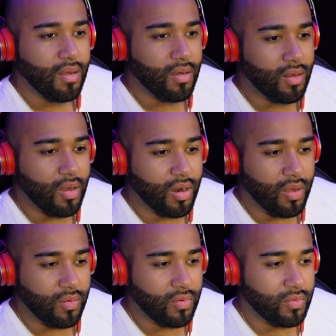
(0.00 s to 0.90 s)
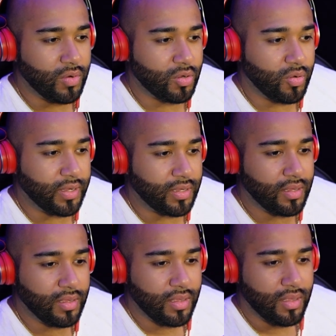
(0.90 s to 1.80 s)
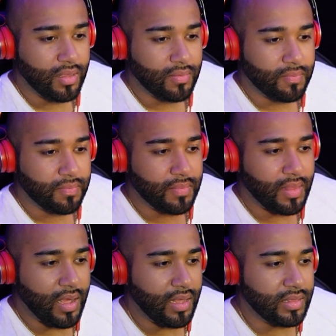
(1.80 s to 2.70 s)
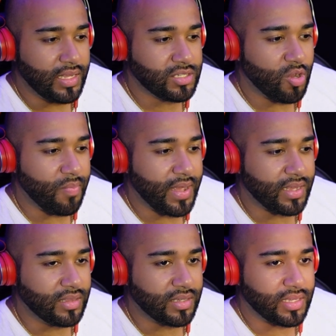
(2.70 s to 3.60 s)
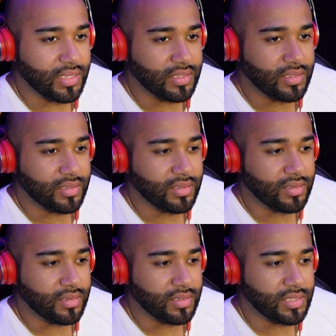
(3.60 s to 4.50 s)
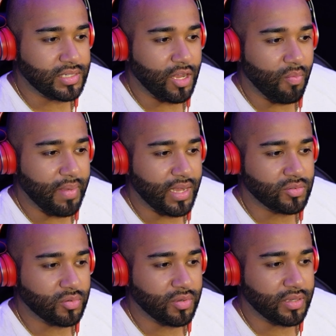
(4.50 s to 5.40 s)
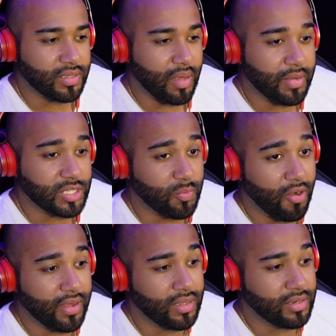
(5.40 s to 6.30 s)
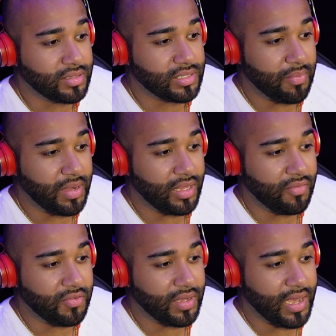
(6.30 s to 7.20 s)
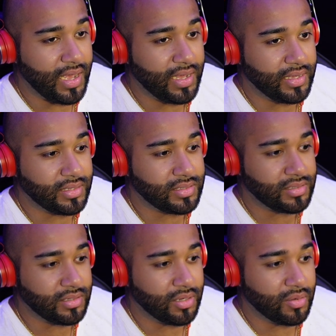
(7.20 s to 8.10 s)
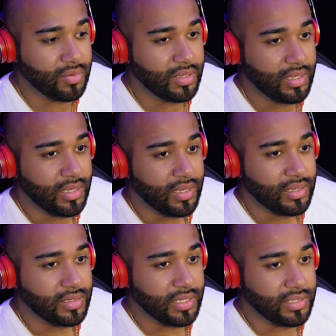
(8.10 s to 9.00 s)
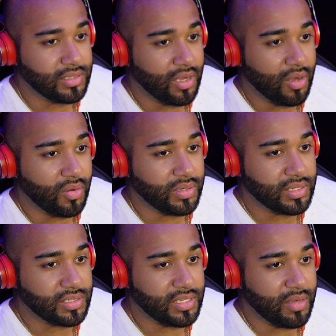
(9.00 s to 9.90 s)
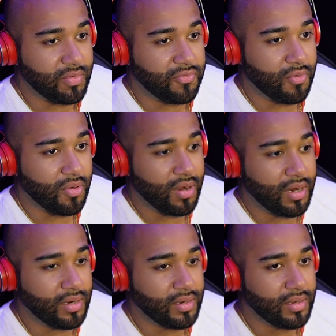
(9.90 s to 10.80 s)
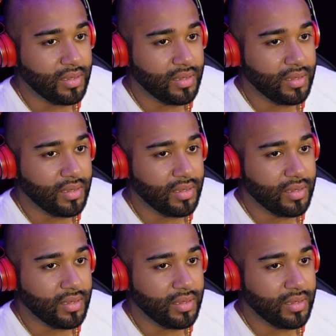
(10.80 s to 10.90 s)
Hold on, real quick. Let's go back and look at Cell Max real quick. I mean, spoilers. I mean, if you guys, you know, didn't see it before.